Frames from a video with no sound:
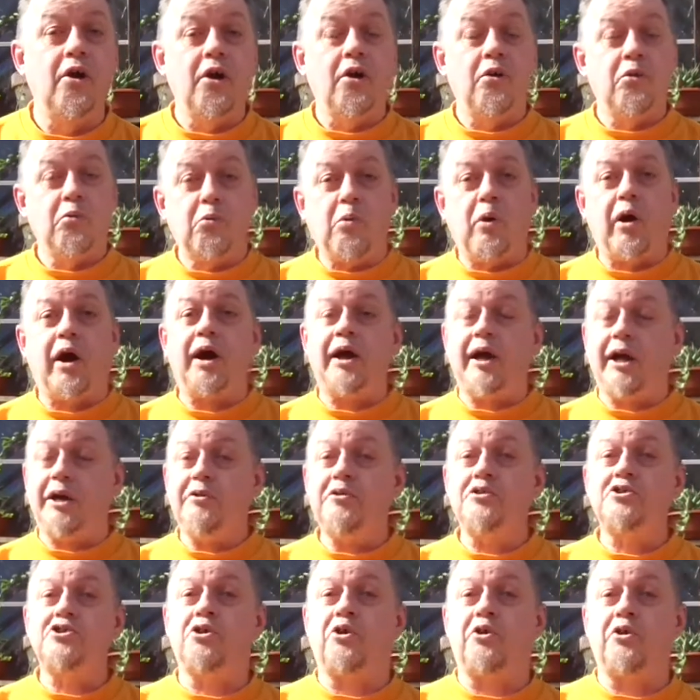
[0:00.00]
Why are you
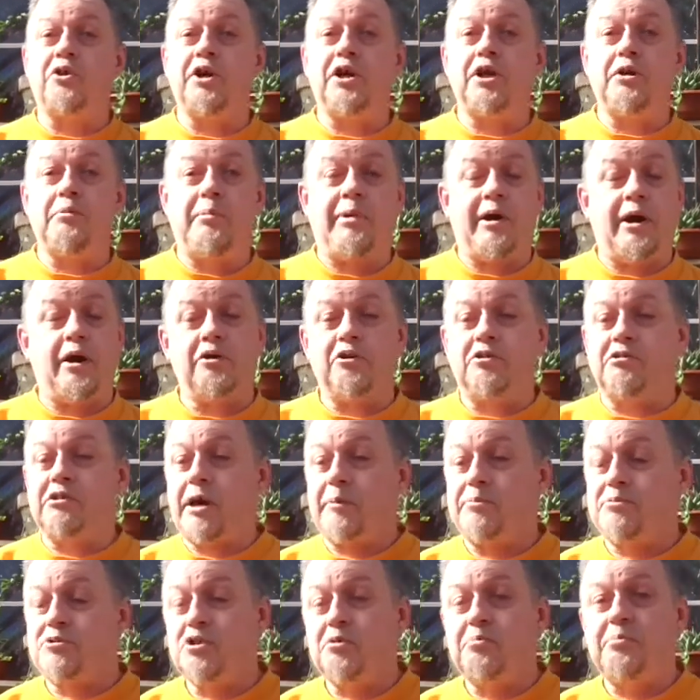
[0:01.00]
talking about
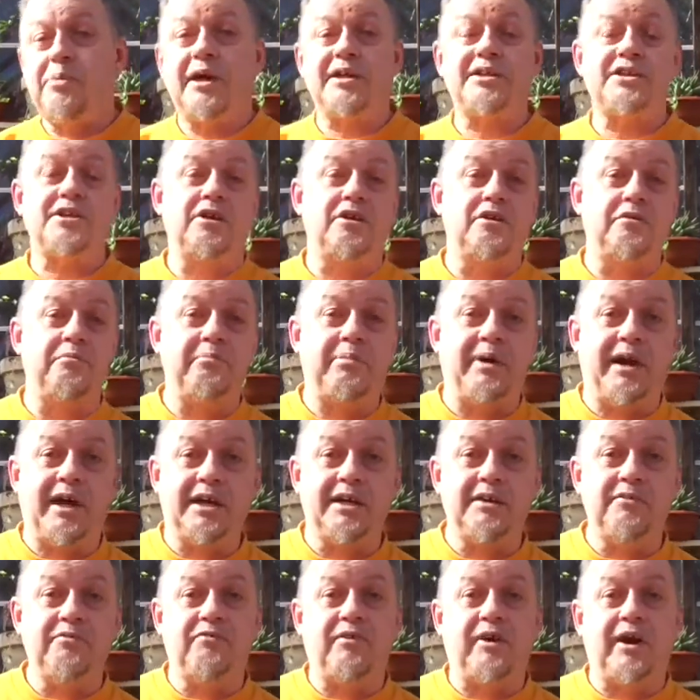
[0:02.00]
Graptopetalum,
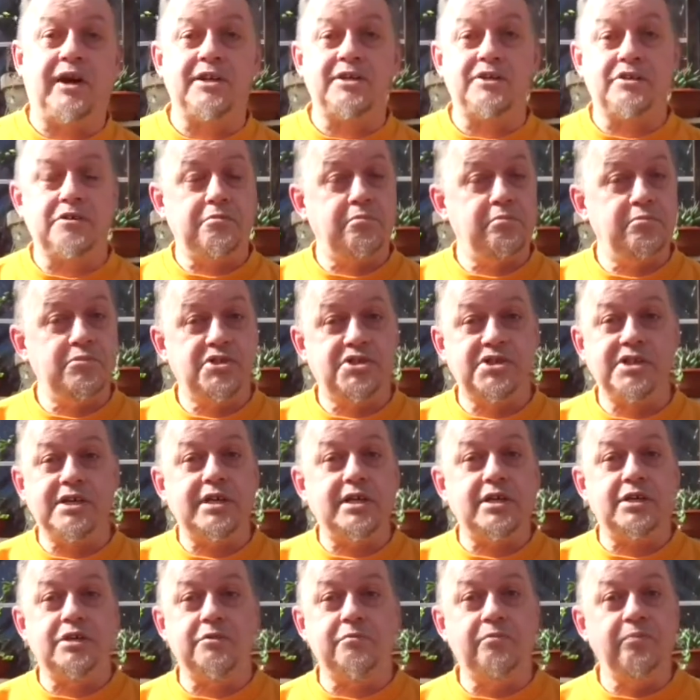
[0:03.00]
Pachyphytum,
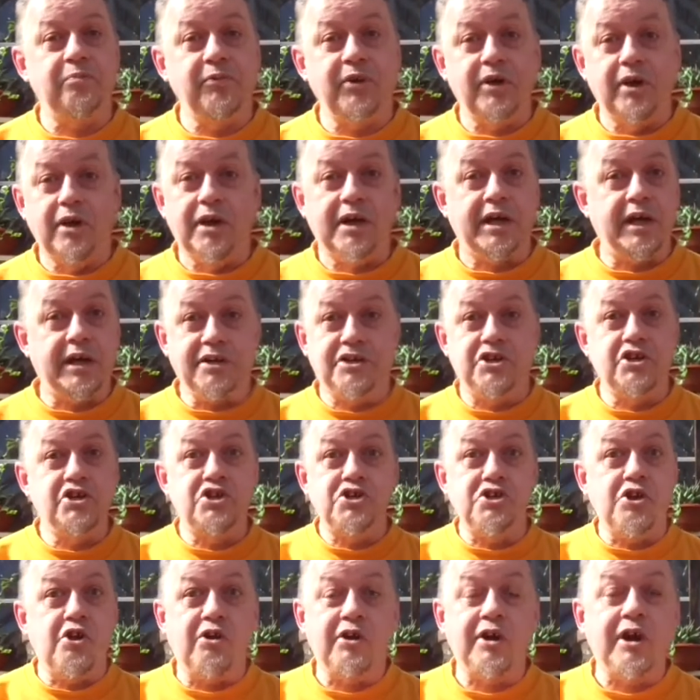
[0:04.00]
Sedum,
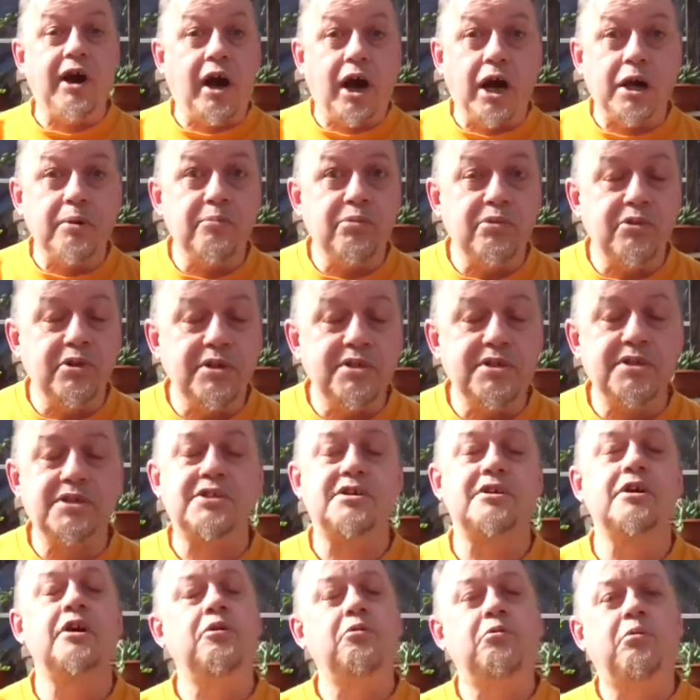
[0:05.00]
intergeneric hybrids?
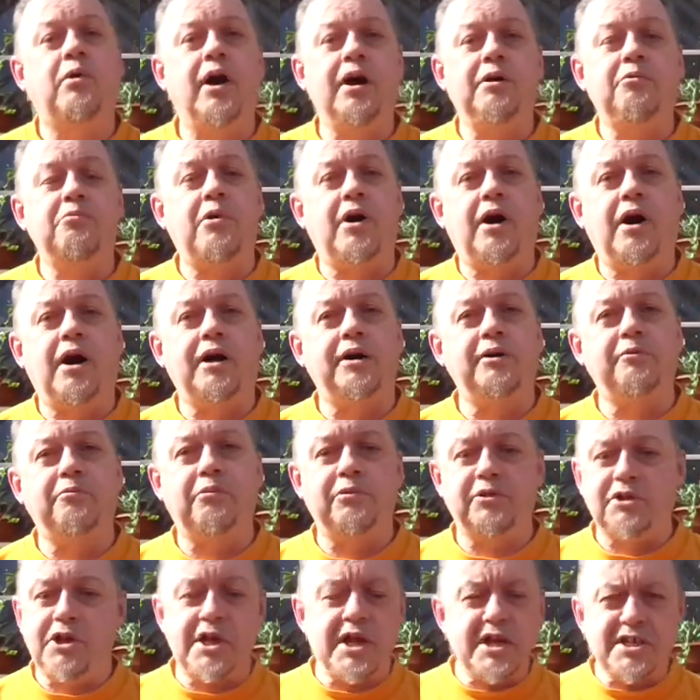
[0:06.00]
Why?
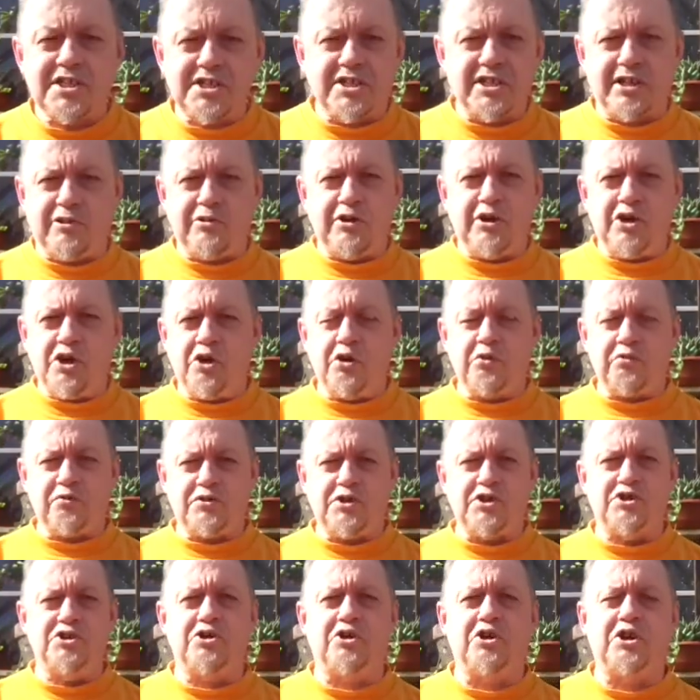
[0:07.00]
Isn't there enough to
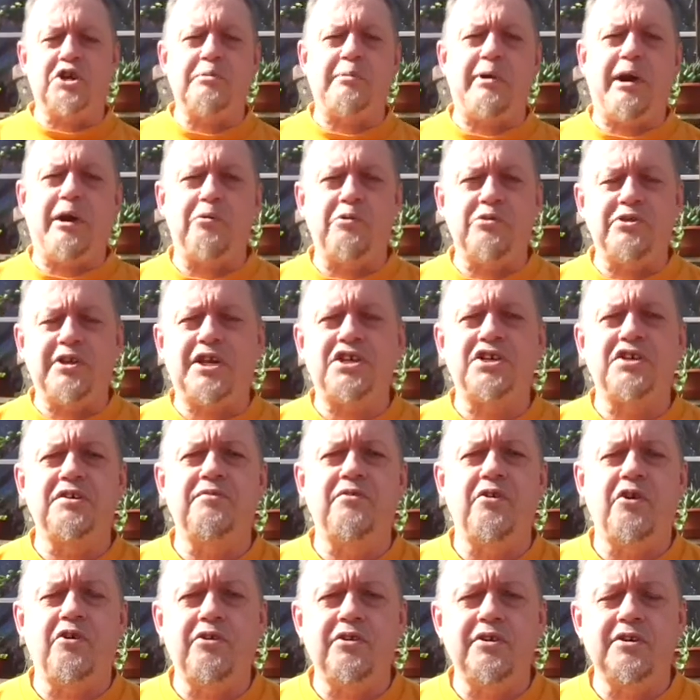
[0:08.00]
talk about with
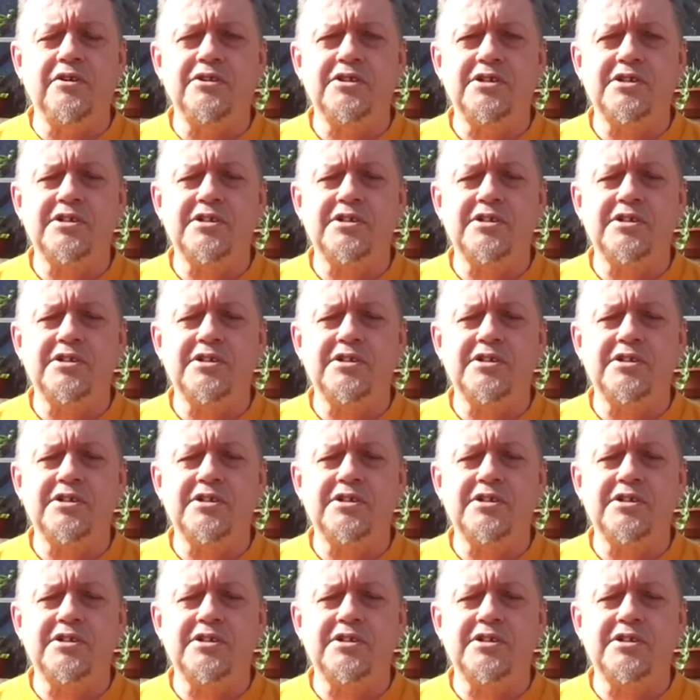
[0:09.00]
Echeverias?